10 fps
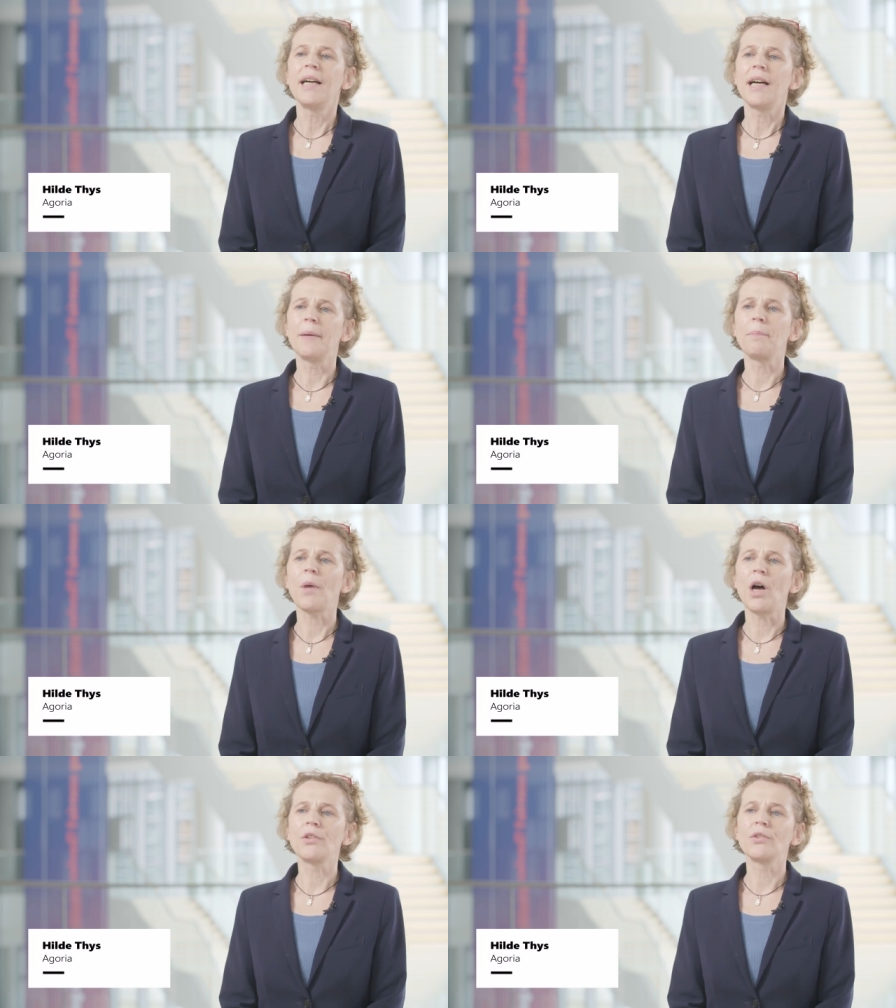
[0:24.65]

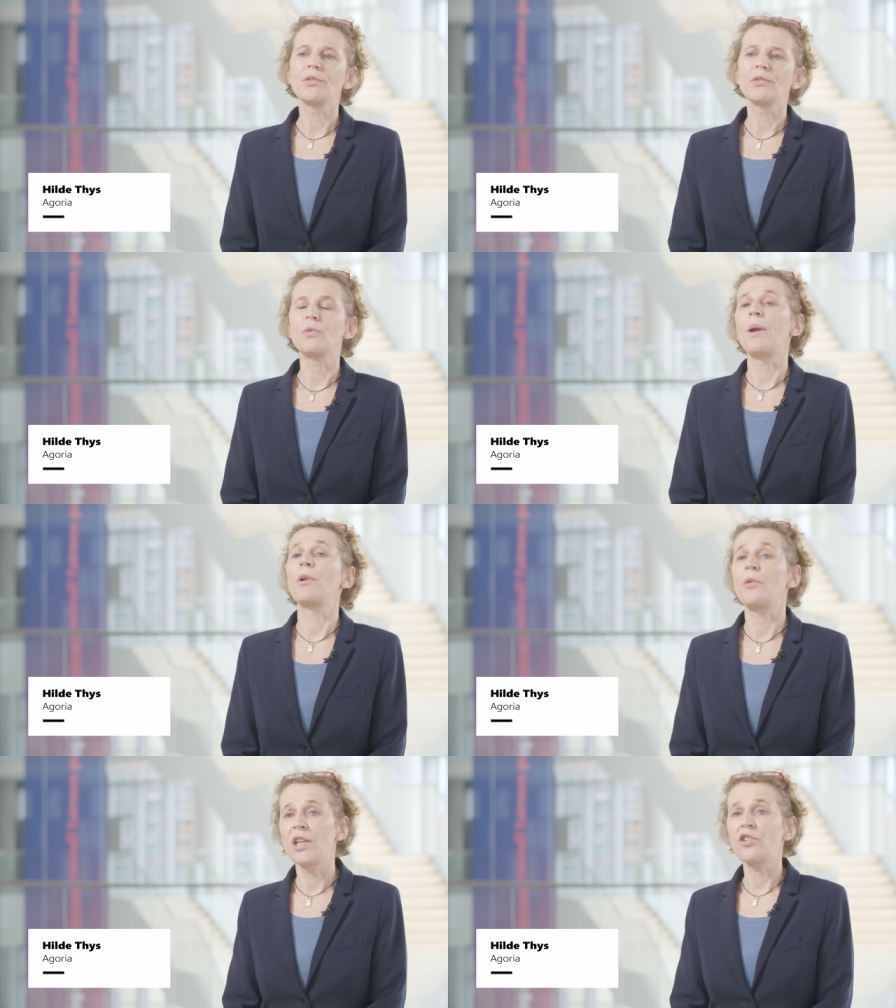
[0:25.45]
Um, on the
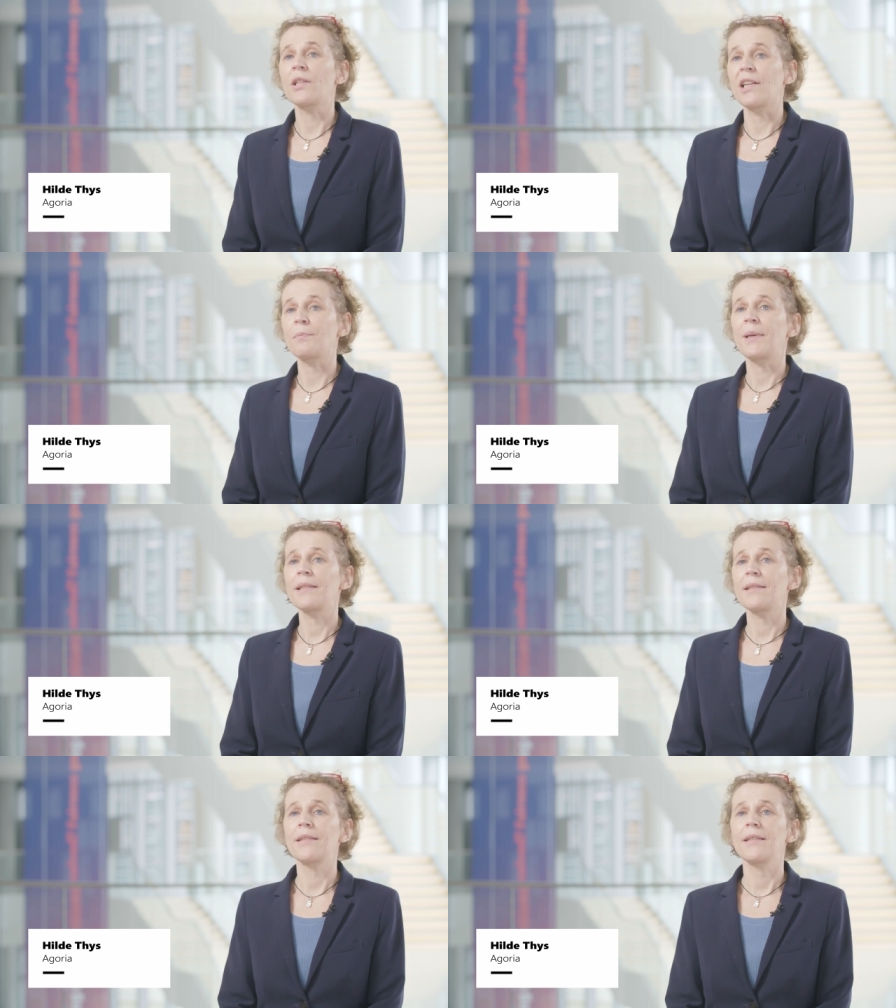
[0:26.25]
remuneration
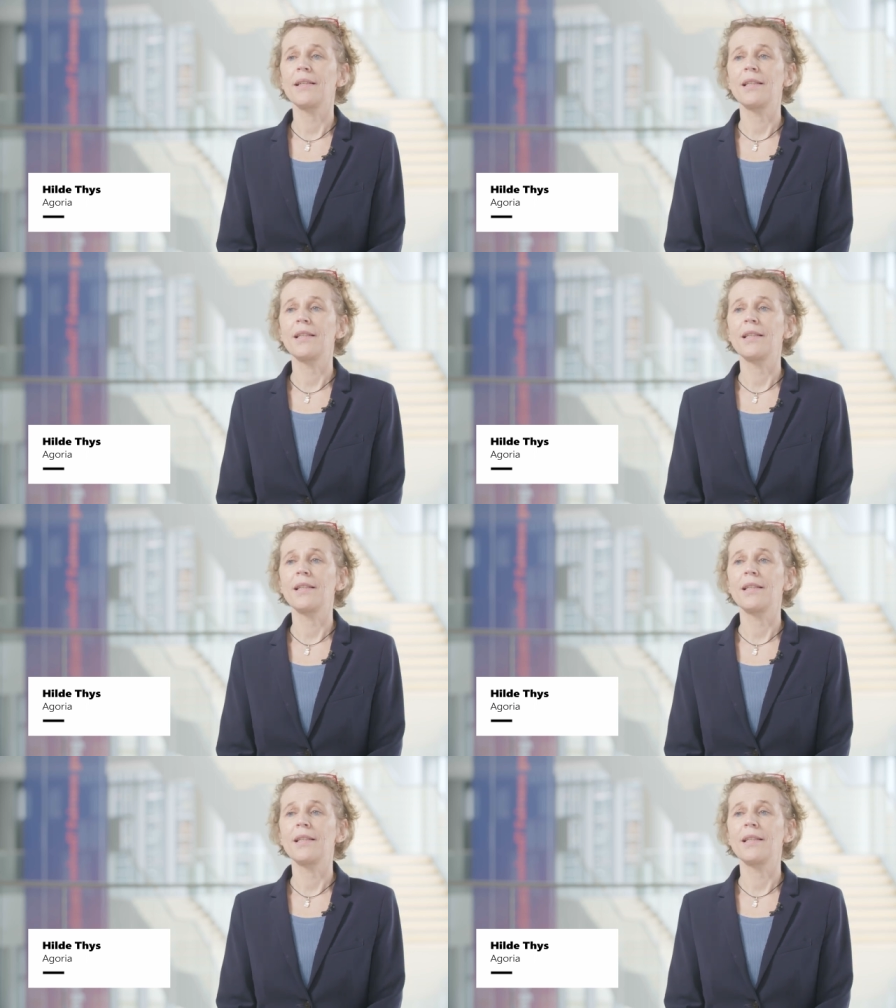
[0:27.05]
aspect,